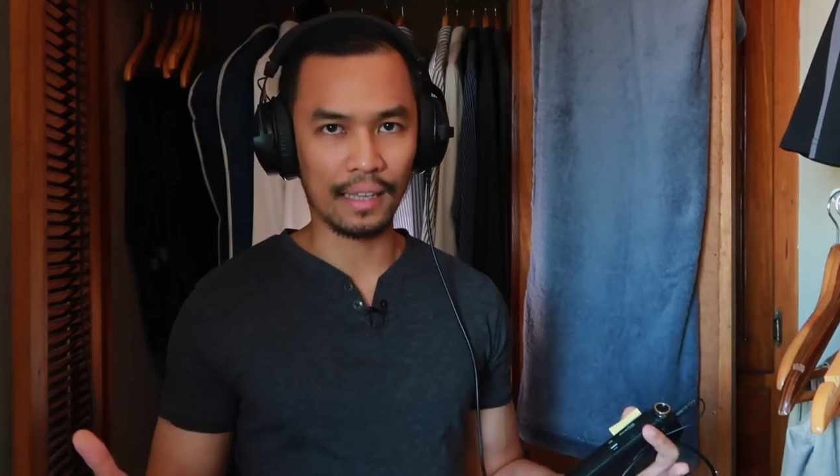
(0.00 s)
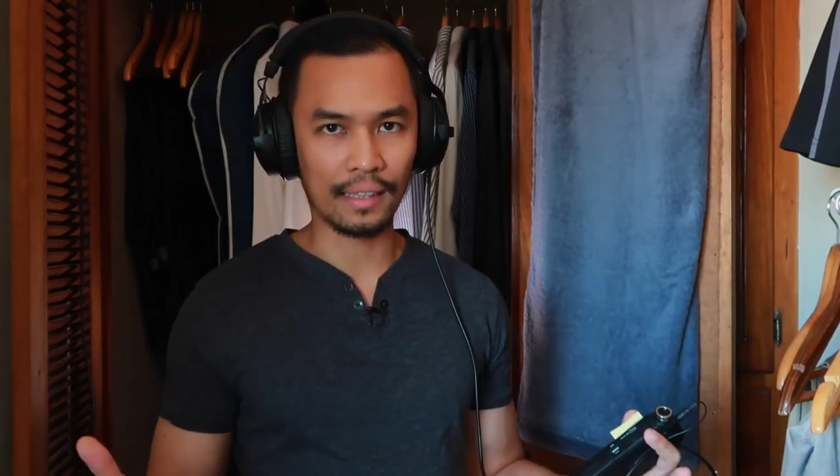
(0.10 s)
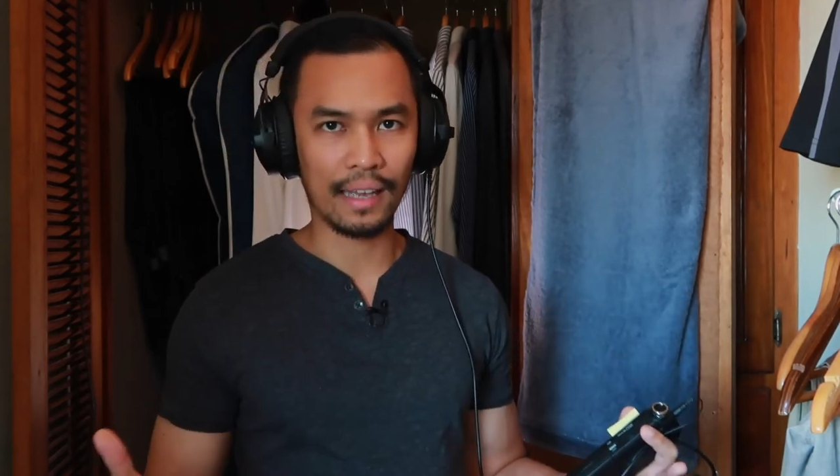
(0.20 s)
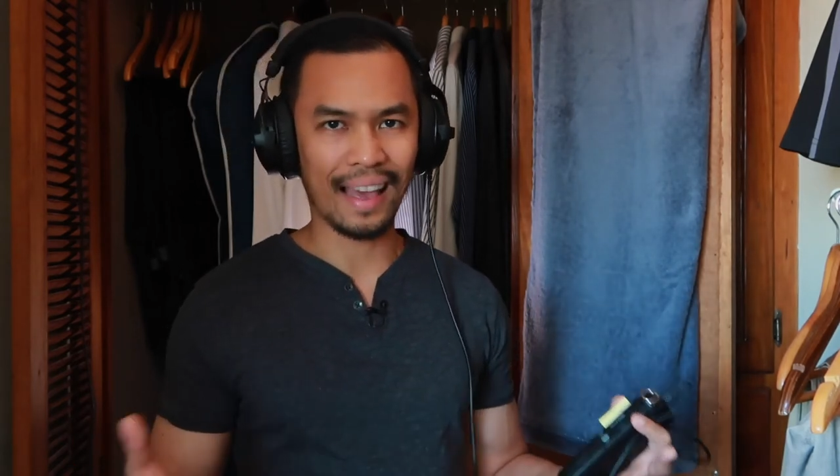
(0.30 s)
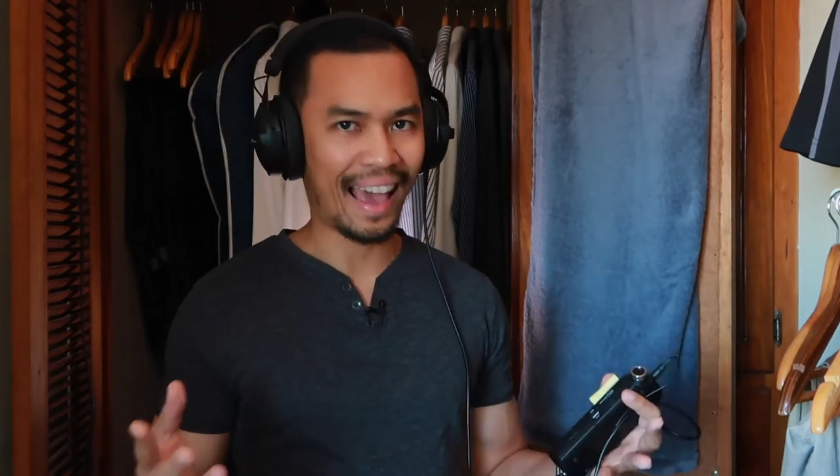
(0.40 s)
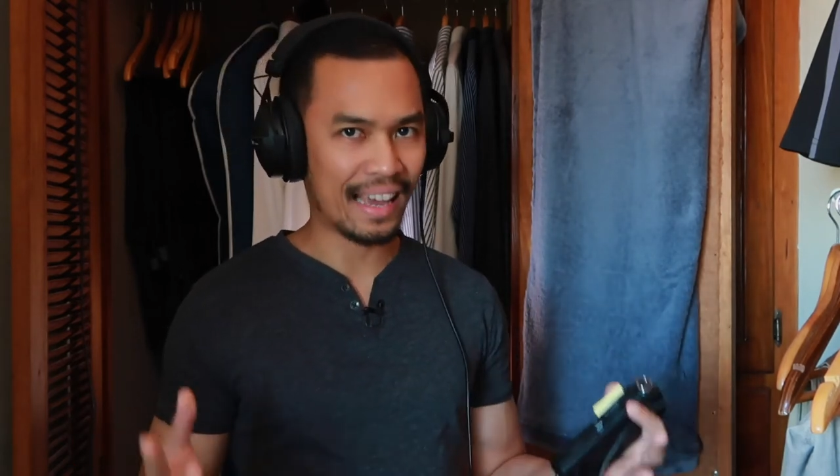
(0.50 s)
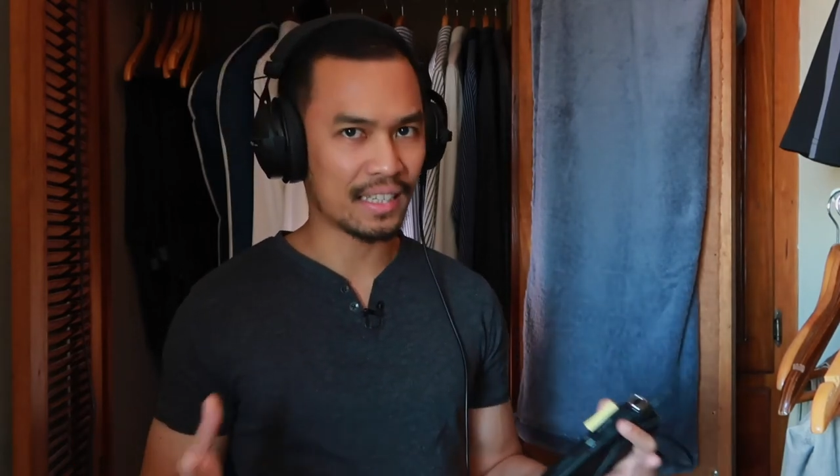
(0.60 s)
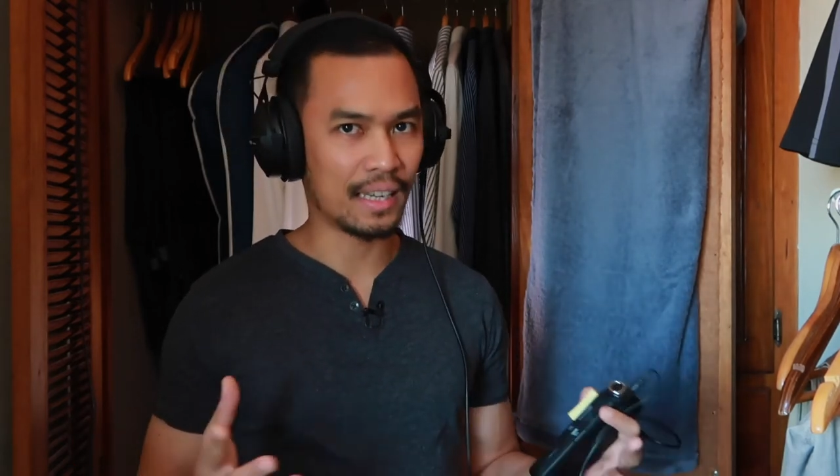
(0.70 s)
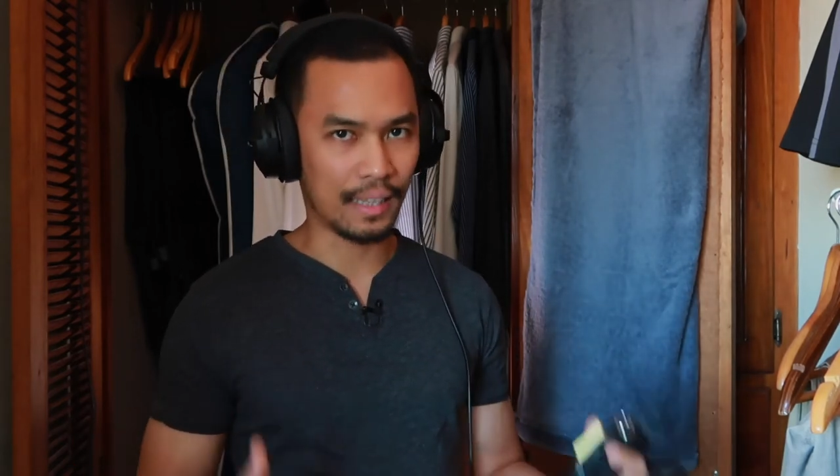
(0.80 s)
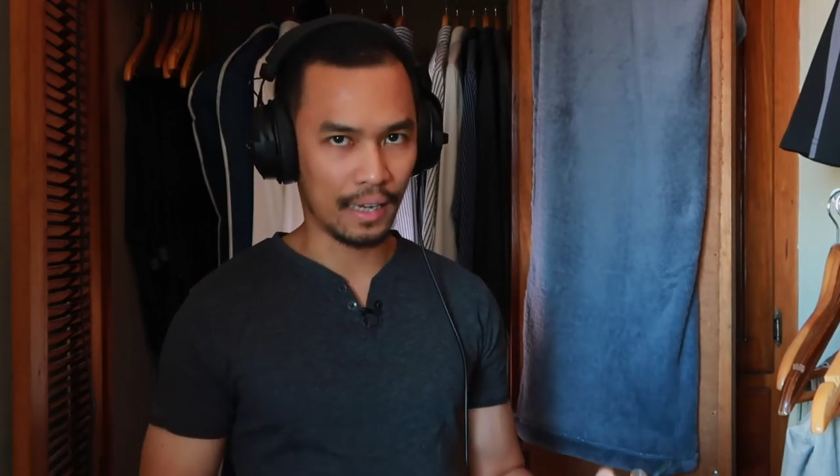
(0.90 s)
it
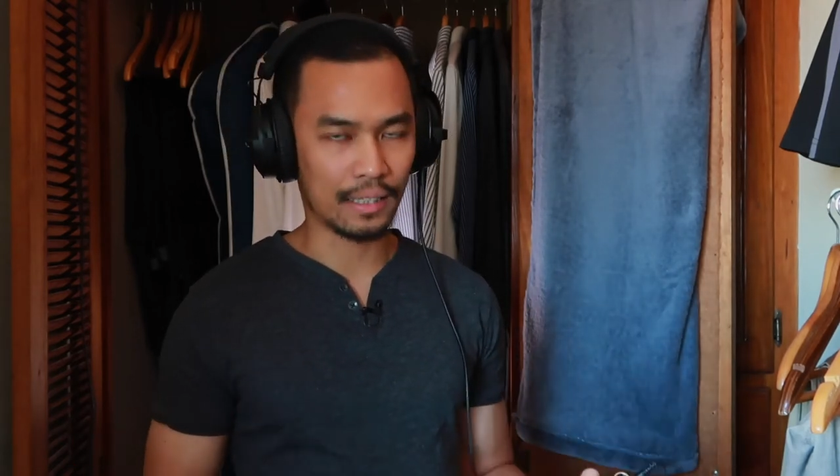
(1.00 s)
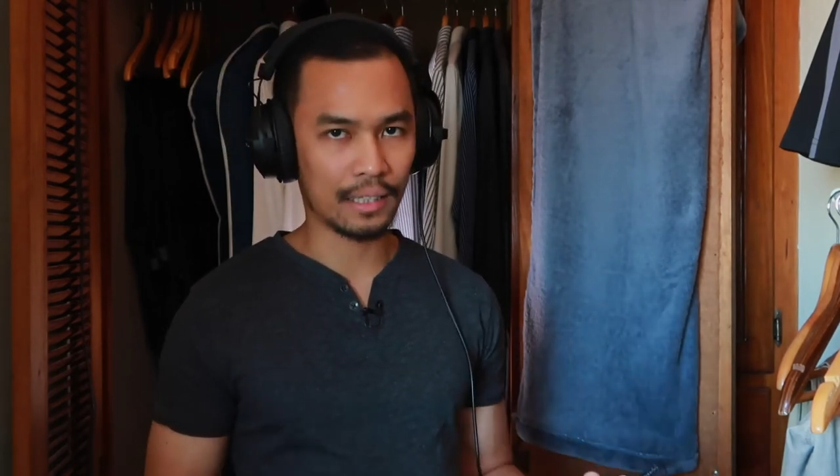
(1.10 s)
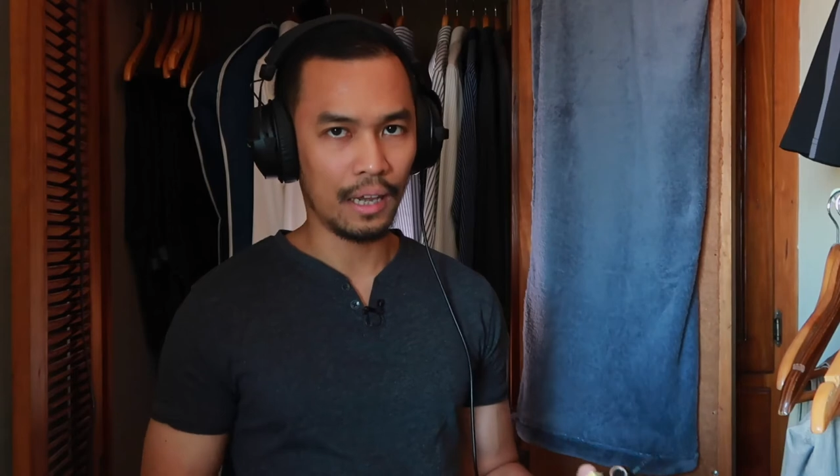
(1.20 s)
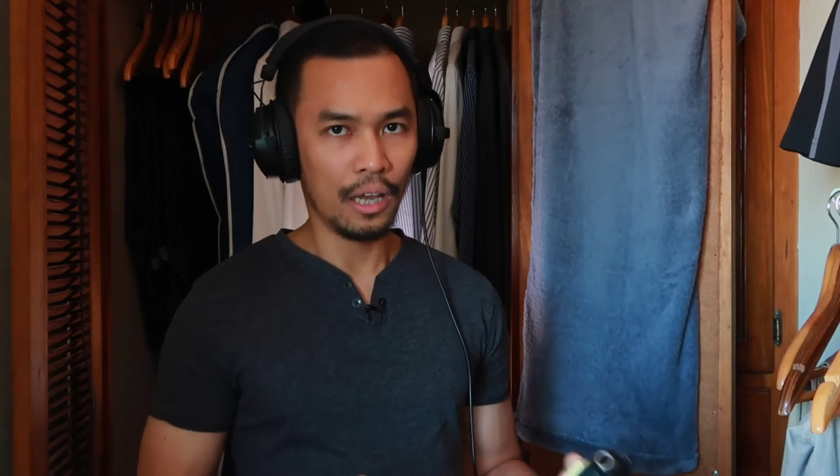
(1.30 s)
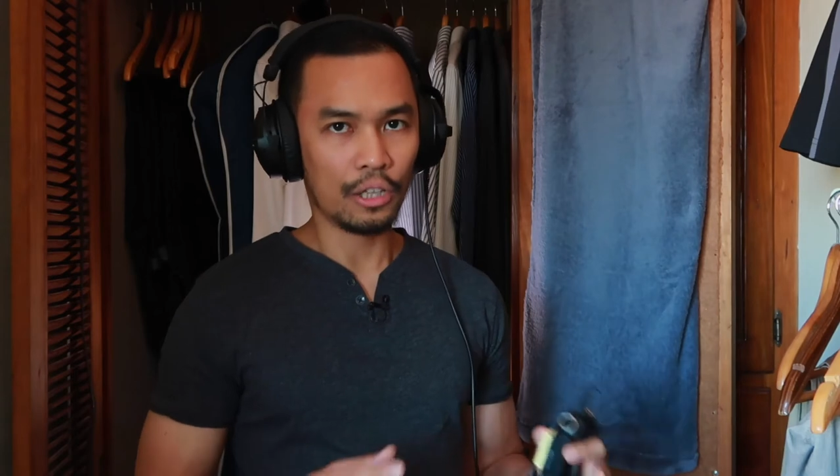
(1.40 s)
as it is.